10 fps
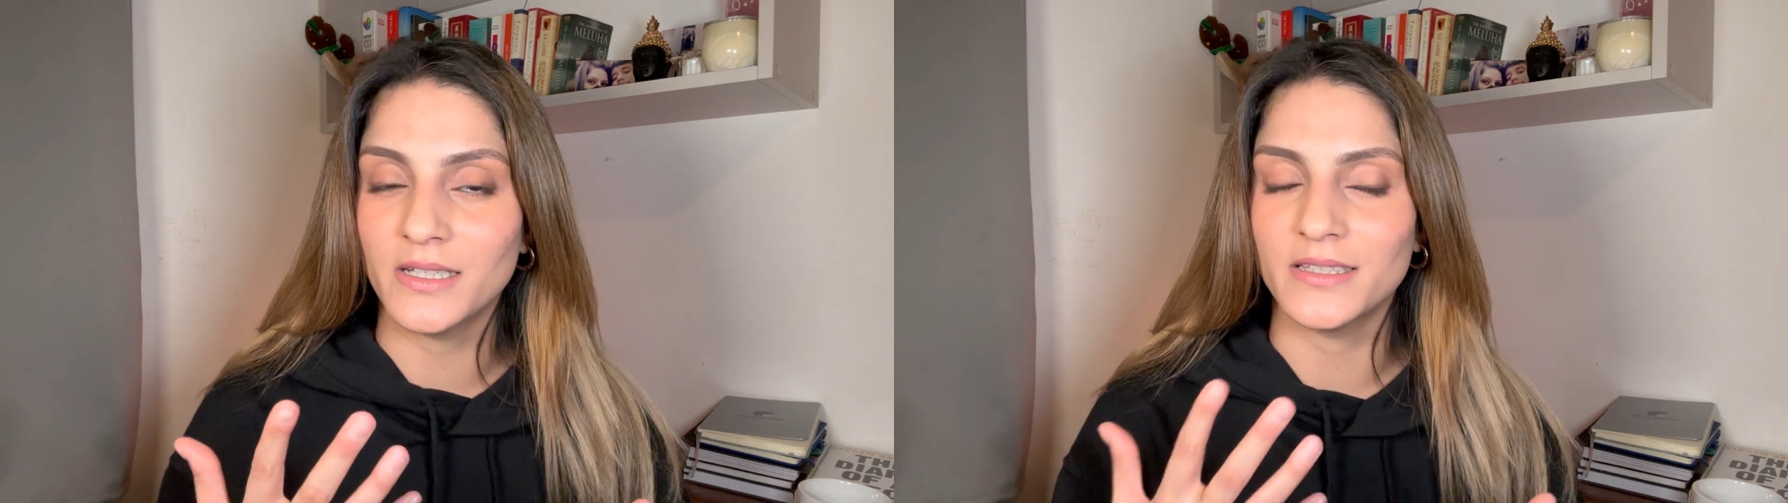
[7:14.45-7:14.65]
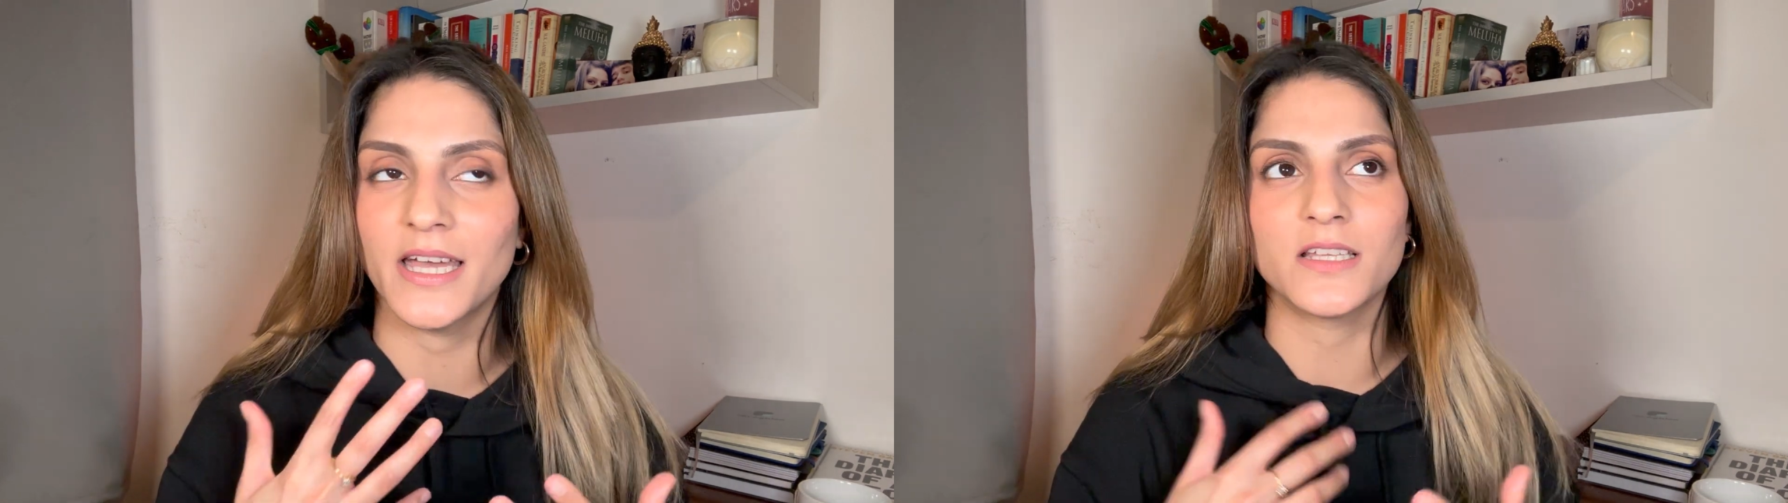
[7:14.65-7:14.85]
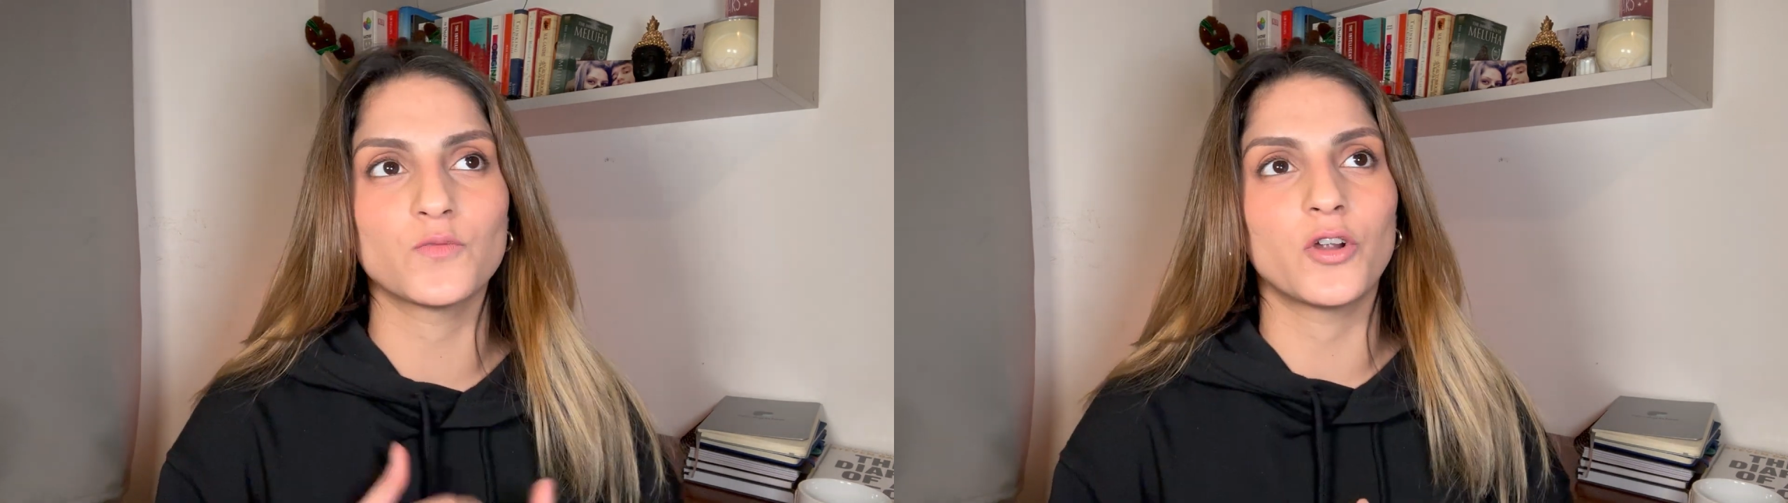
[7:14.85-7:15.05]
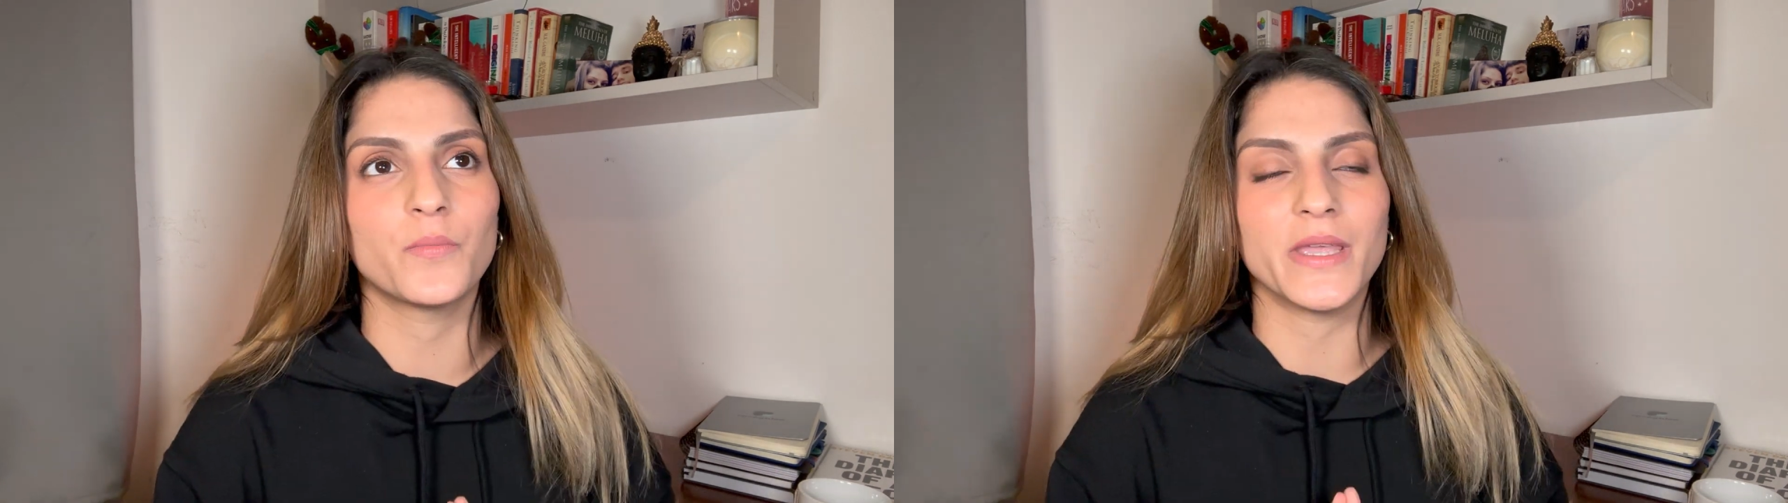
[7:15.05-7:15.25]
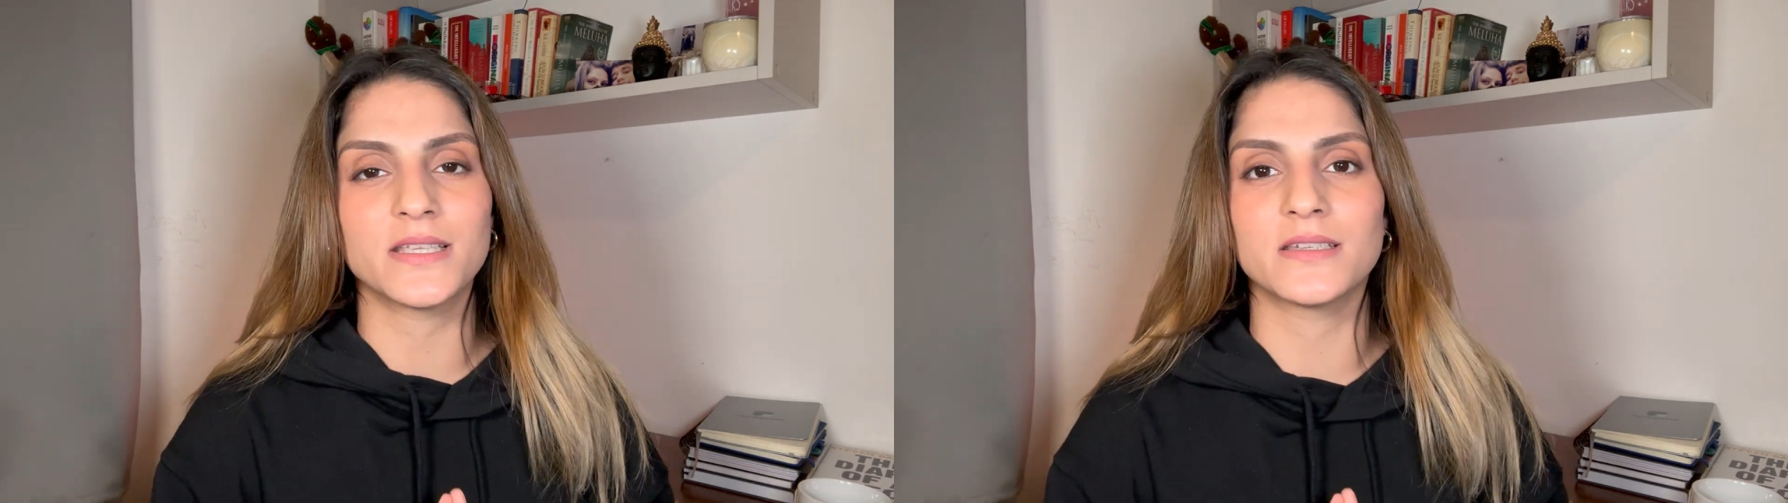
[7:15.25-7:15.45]
that is what
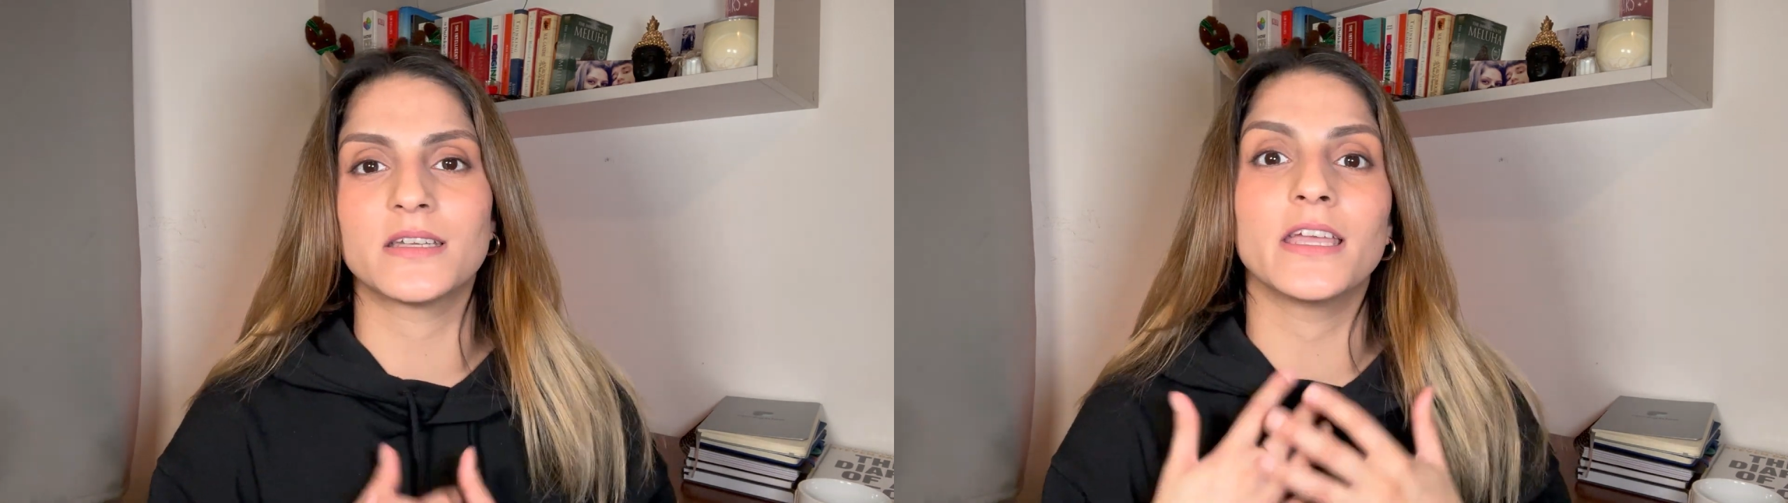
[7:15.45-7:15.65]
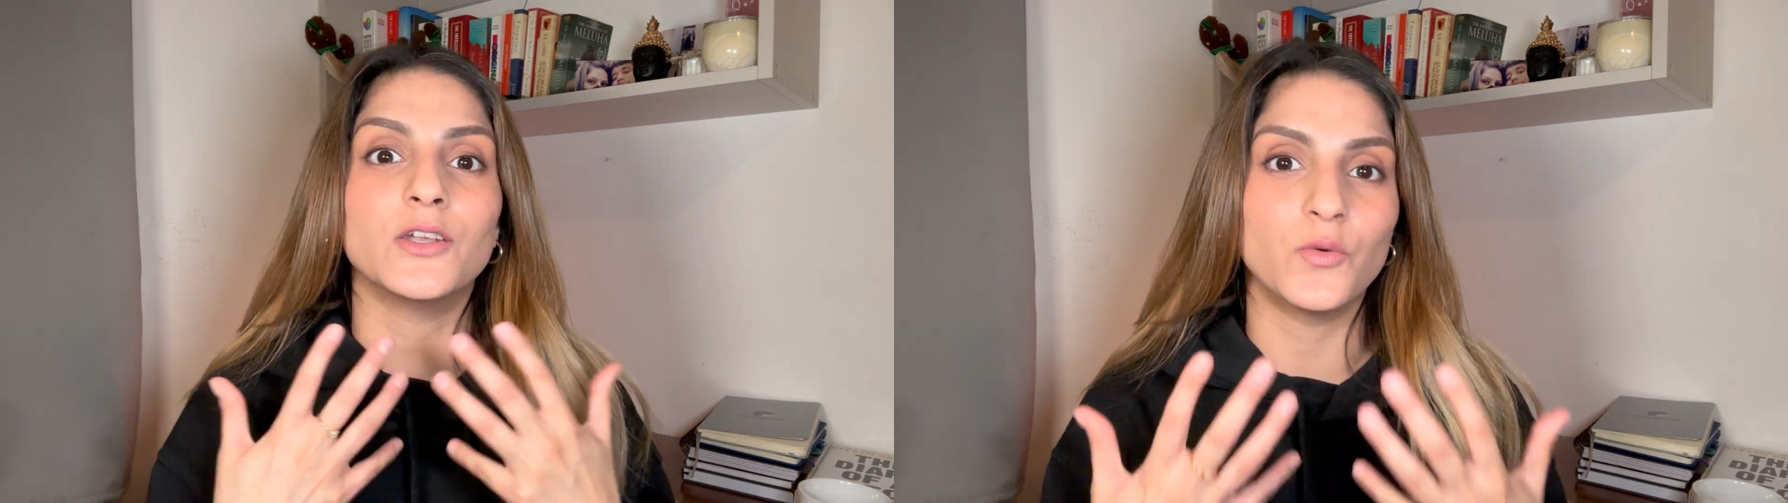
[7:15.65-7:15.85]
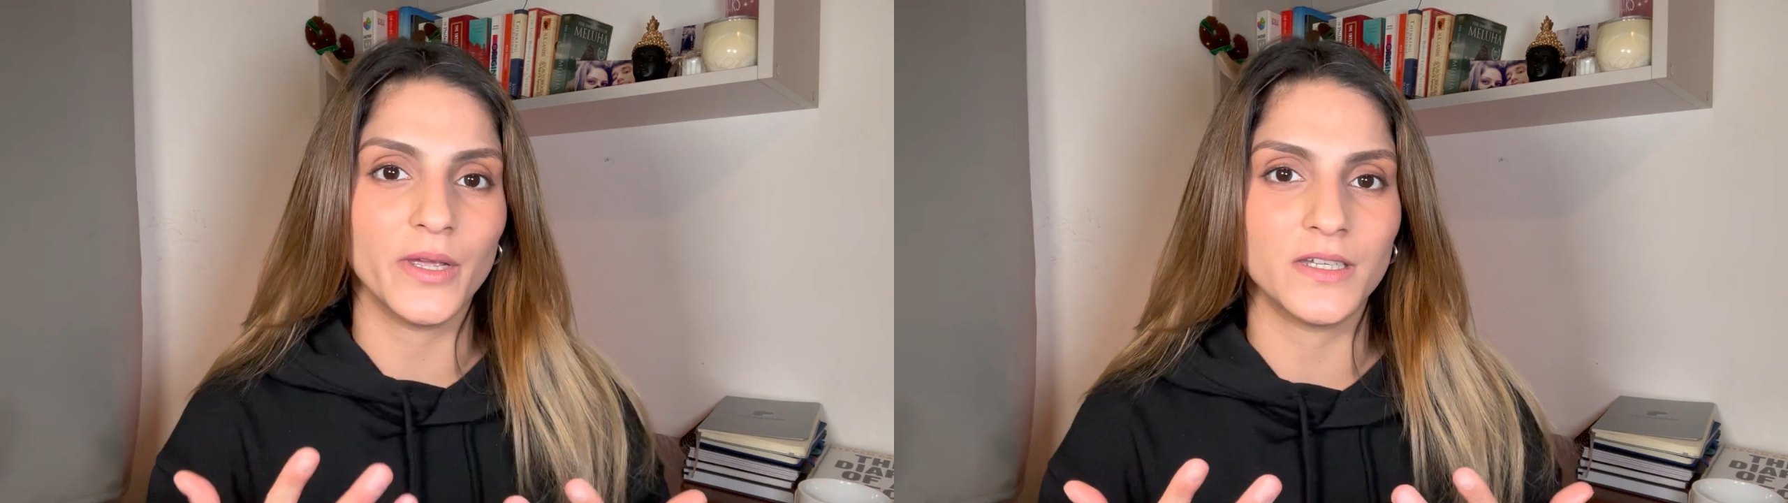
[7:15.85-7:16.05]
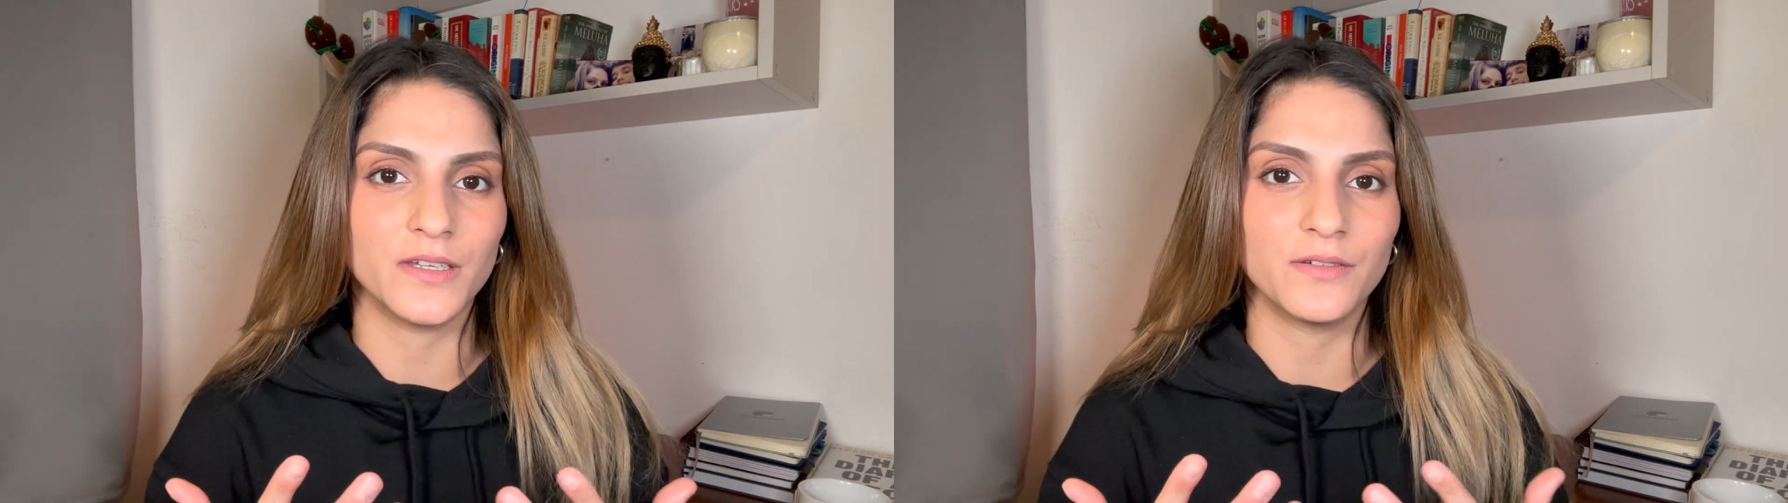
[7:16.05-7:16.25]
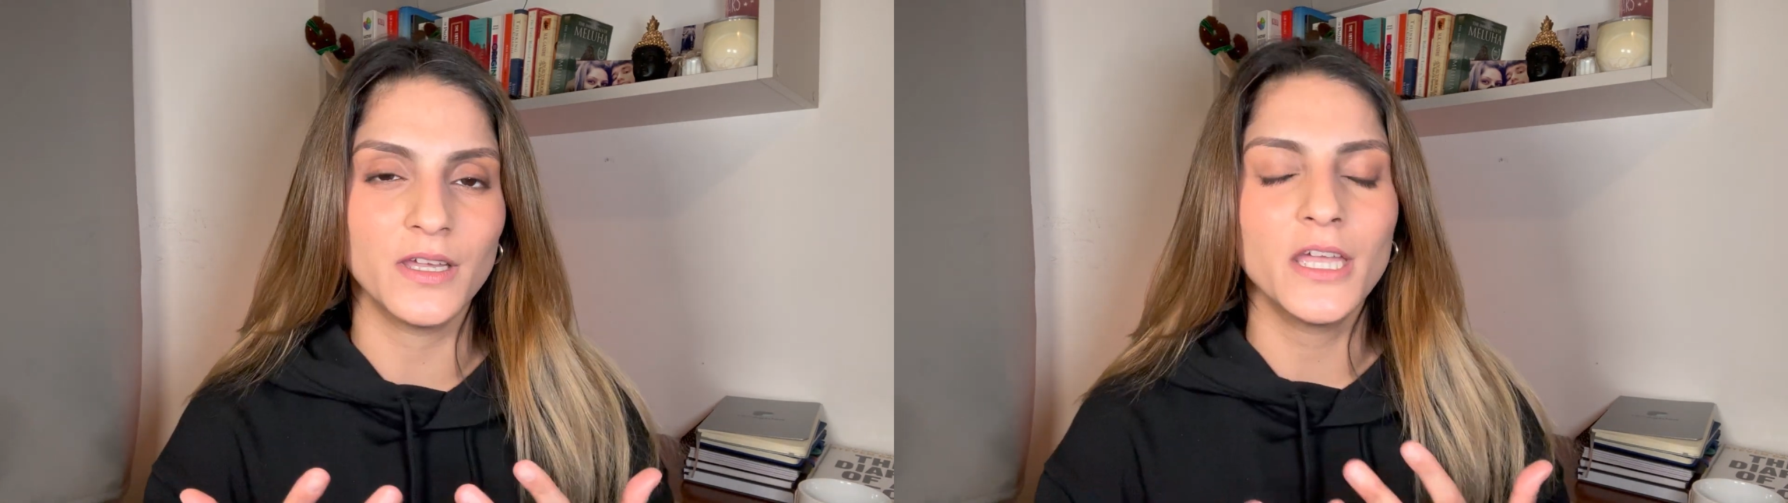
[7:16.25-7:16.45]
makes it innovative.